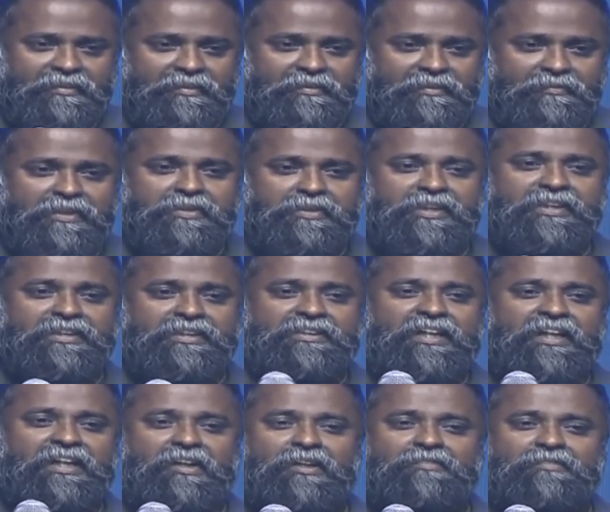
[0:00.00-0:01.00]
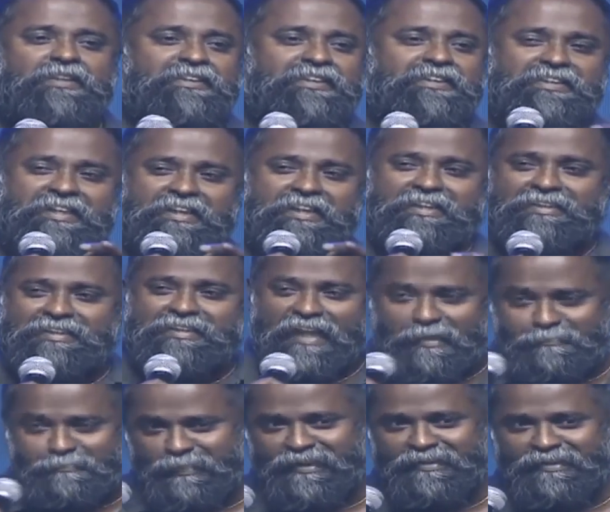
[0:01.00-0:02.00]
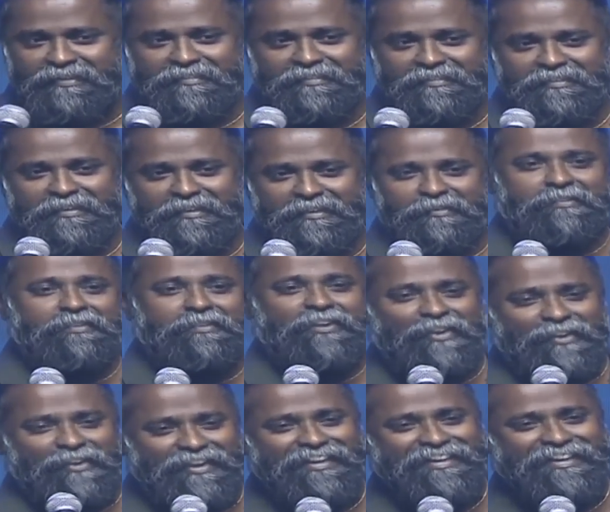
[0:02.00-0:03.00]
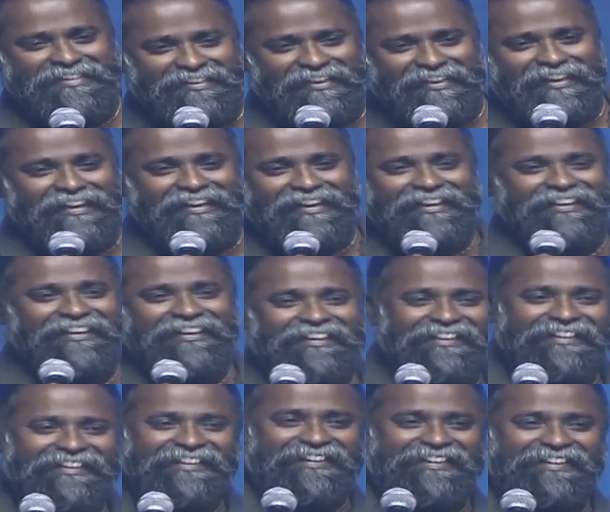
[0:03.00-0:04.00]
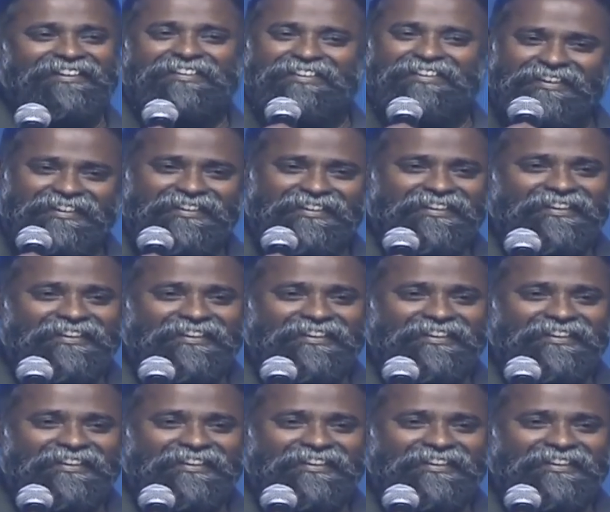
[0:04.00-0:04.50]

When she is there, always the set is happy. We were all enjoying. Good.